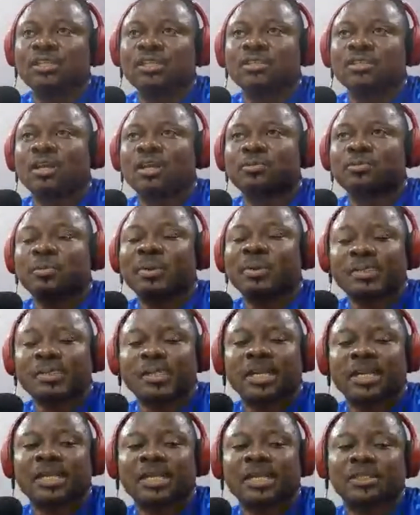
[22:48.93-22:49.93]
it is up to
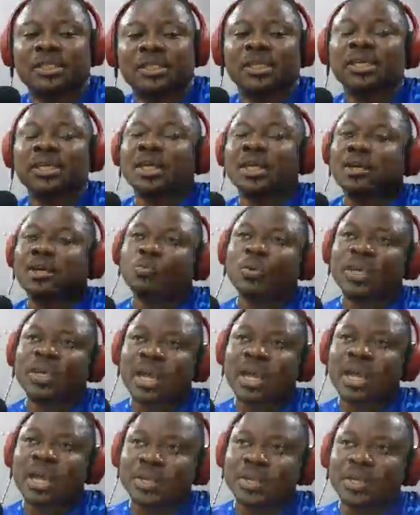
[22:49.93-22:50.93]
Barcelona to say we
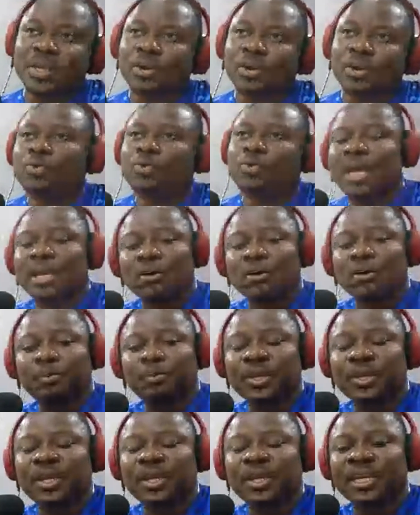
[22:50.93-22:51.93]
can pay or we
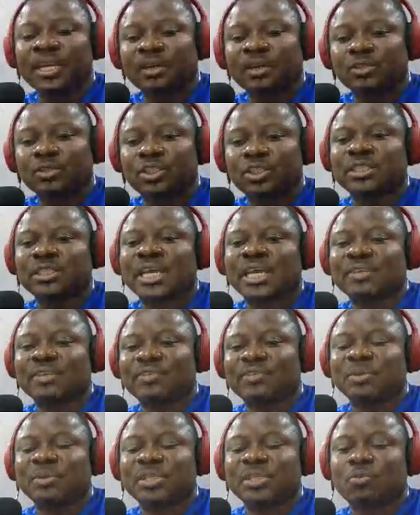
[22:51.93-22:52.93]
cannot pay and negotiate and
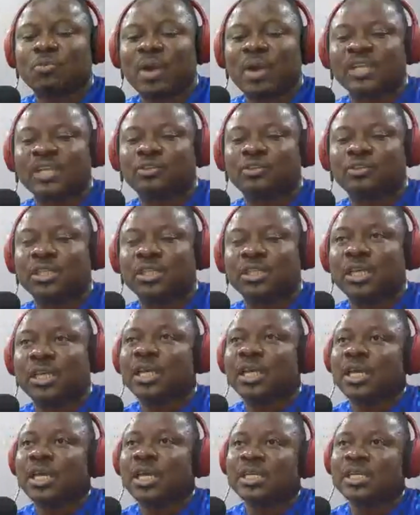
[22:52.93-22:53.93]
give him reason why he should
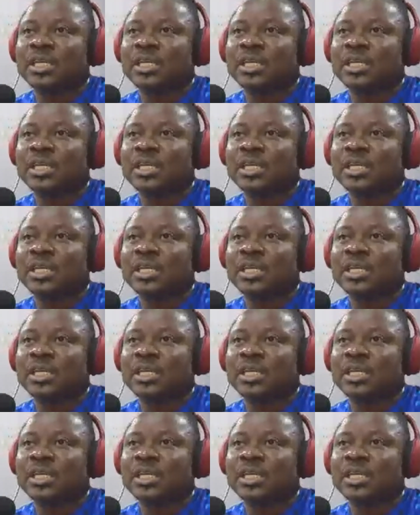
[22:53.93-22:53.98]
stay.